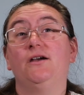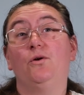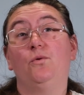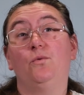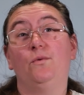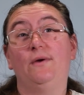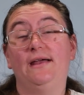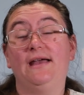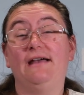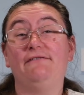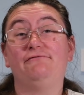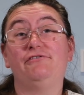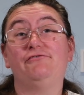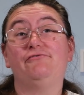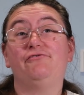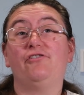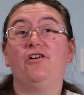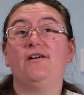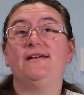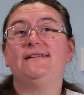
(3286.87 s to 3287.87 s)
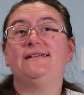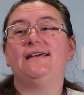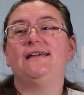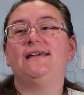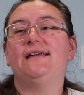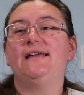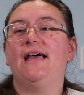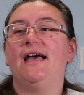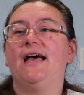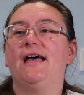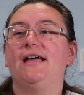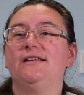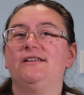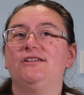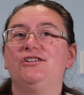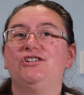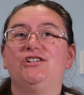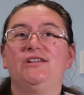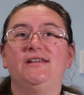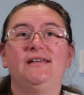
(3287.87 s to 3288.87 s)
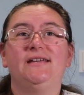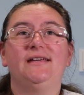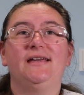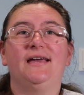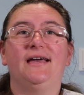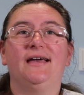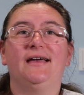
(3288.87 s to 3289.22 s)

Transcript: week, every Friday, and she